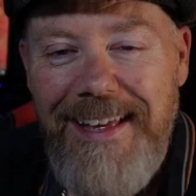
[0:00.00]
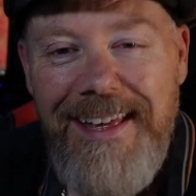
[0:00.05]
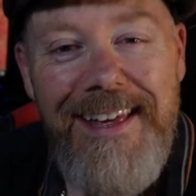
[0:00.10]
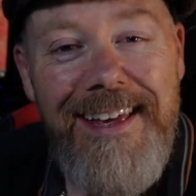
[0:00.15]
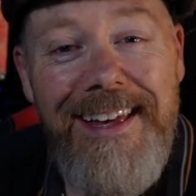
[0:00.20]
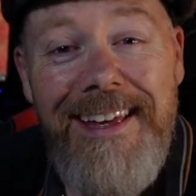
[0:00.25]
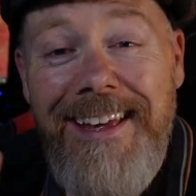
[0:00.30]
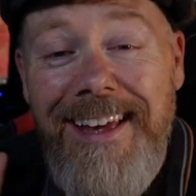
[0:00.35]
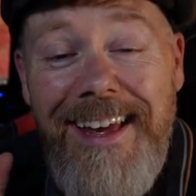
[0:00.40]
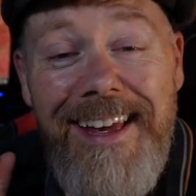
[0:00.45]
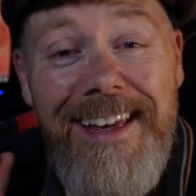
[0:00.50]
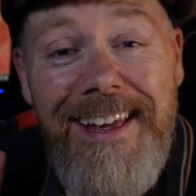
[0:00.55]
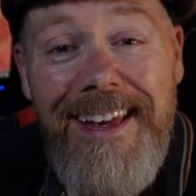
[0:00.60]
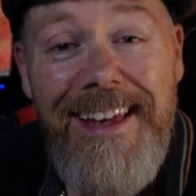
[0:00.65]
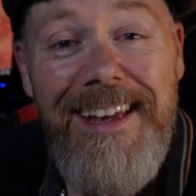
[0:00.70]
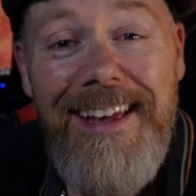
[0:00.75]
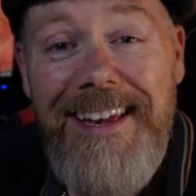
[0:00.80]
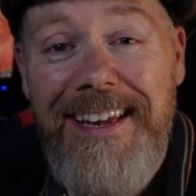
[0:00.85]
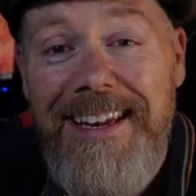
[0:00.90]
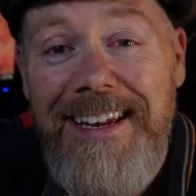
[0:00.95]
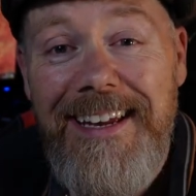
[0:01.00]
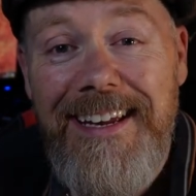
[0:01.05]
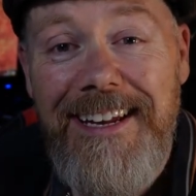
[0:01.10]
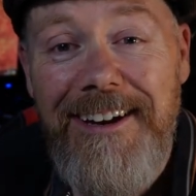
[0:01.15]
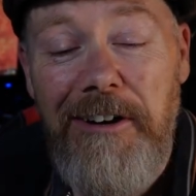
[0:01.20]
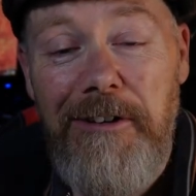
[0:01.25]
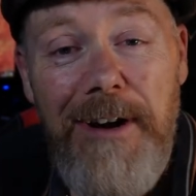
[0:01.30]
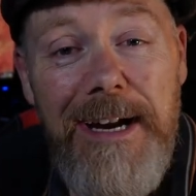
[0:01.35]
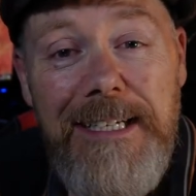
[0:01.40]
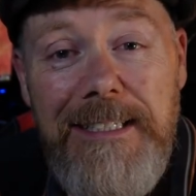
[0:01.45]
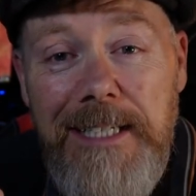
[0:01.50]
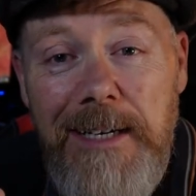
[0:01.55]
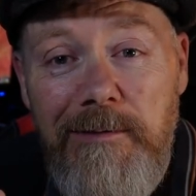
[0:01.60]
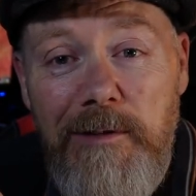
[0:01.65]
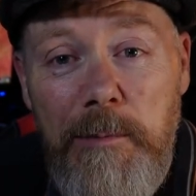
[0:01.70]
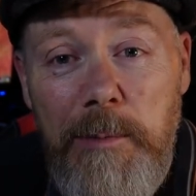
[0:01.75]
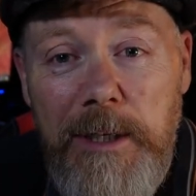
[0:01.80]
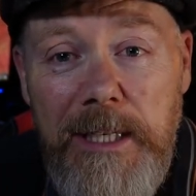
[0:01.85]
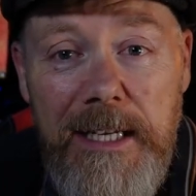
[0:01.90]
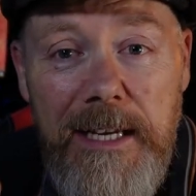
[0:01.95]
Hey, all right,
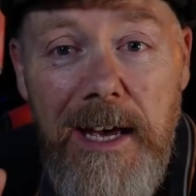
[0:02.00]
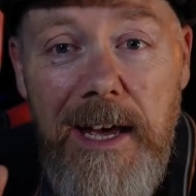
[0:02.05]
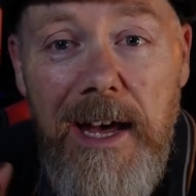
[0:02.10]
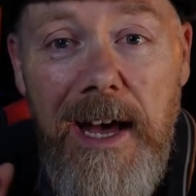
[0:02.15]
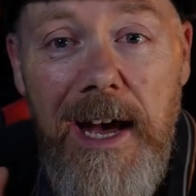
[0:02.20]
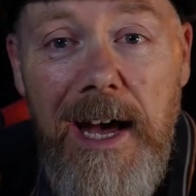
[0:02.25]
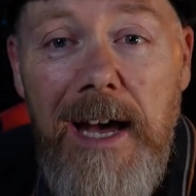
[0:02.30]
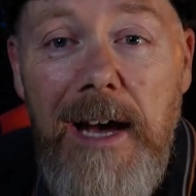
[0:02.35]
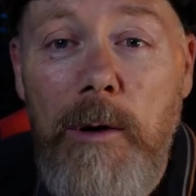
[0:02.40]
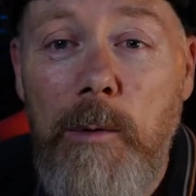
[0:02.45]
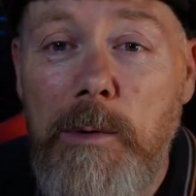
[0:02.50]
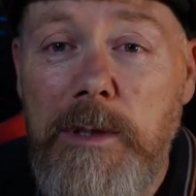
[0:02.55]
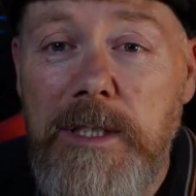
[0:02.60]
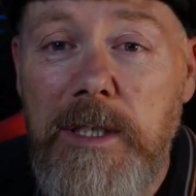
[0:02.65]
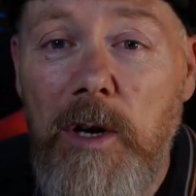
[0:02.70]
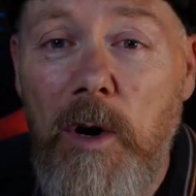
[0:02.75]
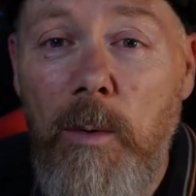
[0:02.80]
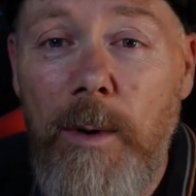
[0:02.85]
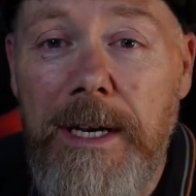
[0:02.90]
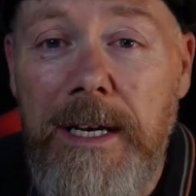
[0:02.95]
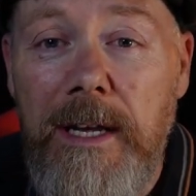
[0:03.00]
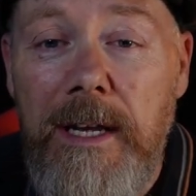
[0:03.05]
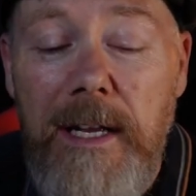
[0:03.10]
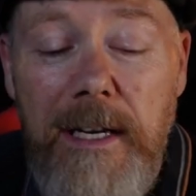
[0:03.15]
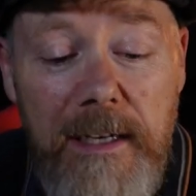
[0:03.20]
everybody. How's it going?